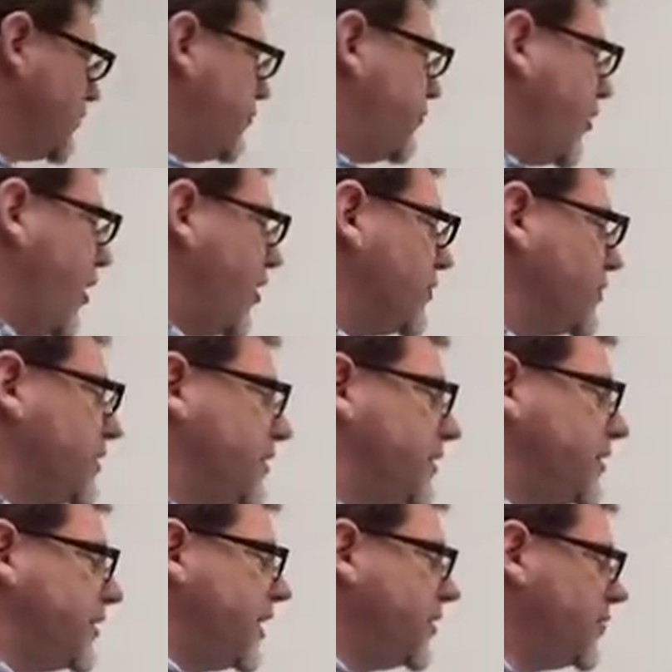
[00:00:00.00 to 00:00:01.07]
False
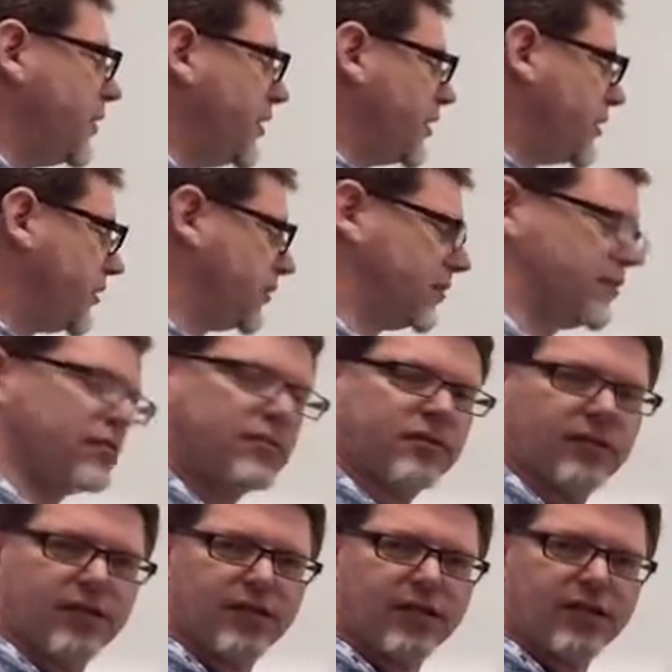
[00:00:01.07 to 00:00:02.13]
statement,
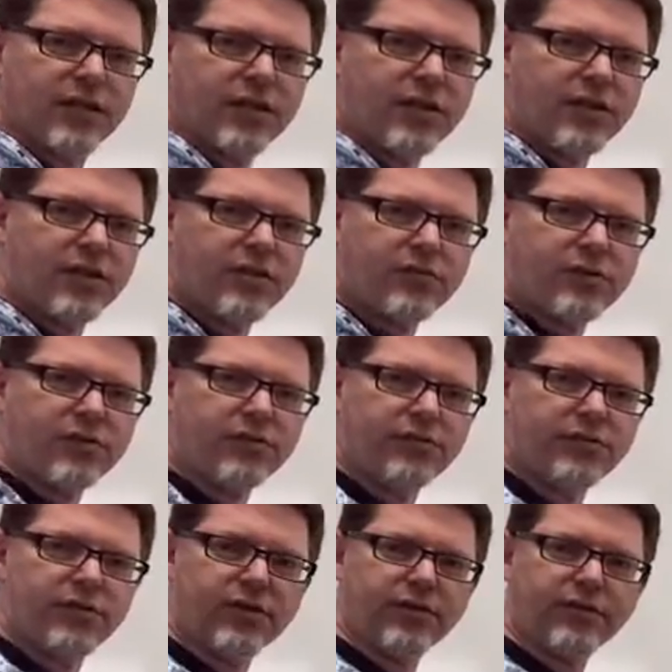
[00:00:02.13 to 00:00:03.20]
no
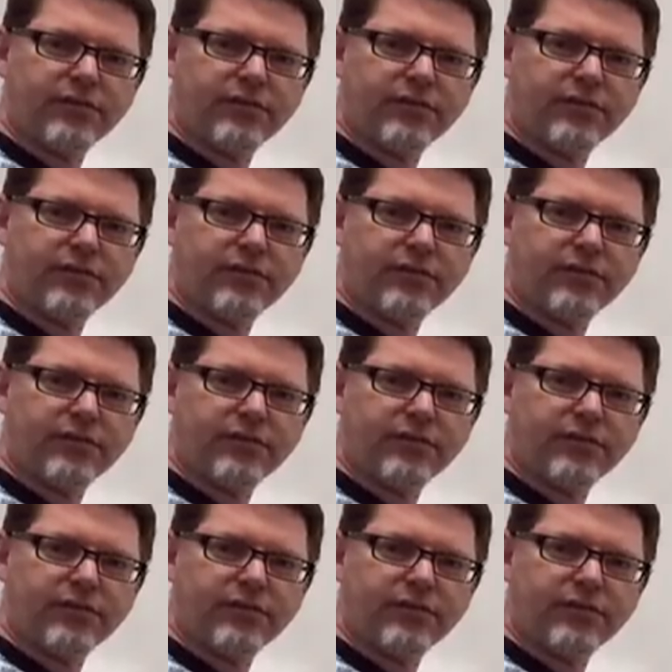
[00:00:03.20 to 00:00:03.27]
solution.